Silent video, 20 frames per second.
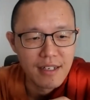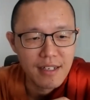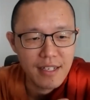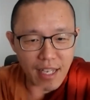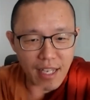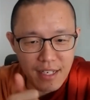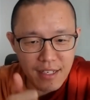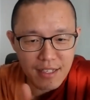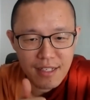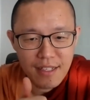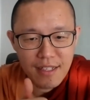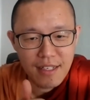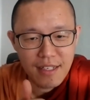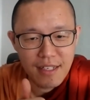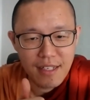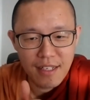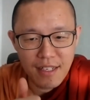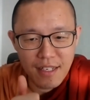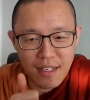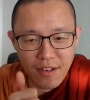Ken,
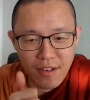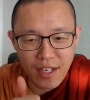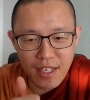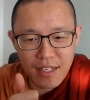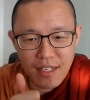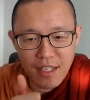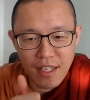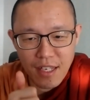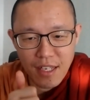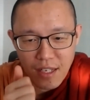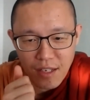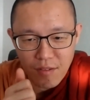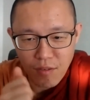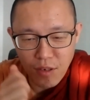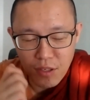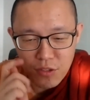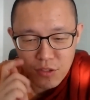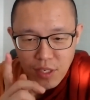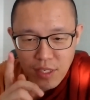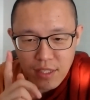all right,
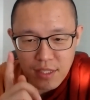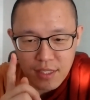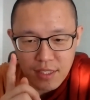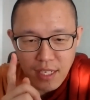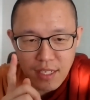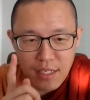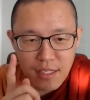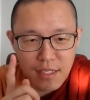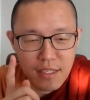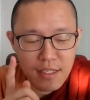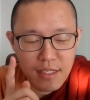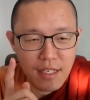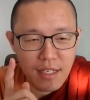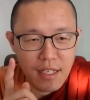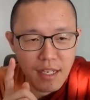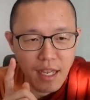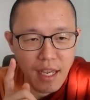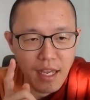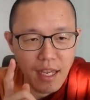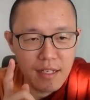watch your intent
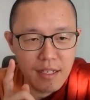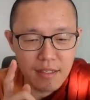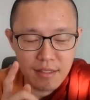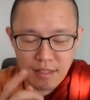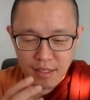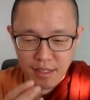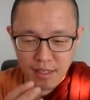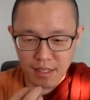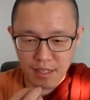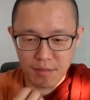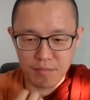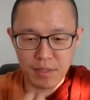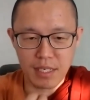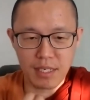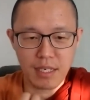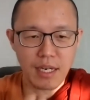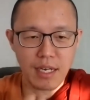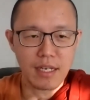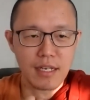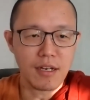and be
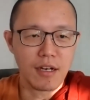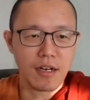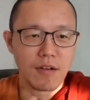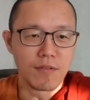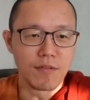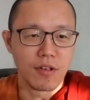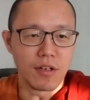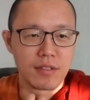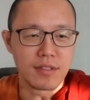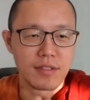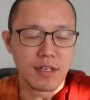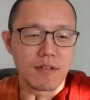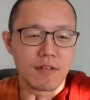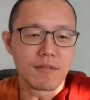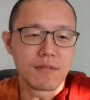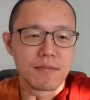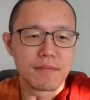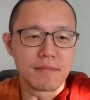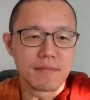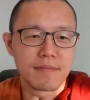clear of yourself.
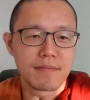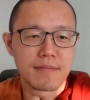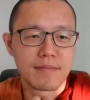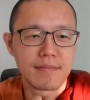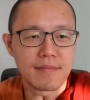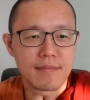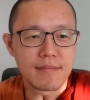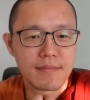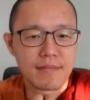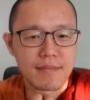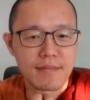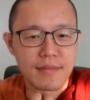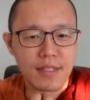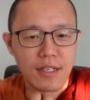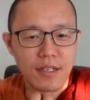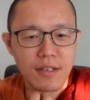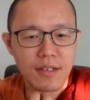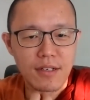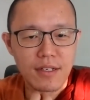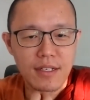
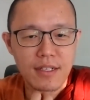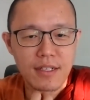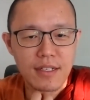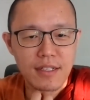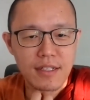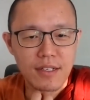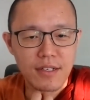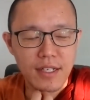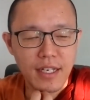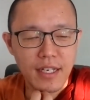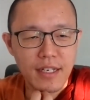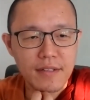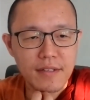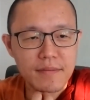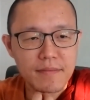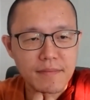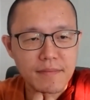Oh, okay.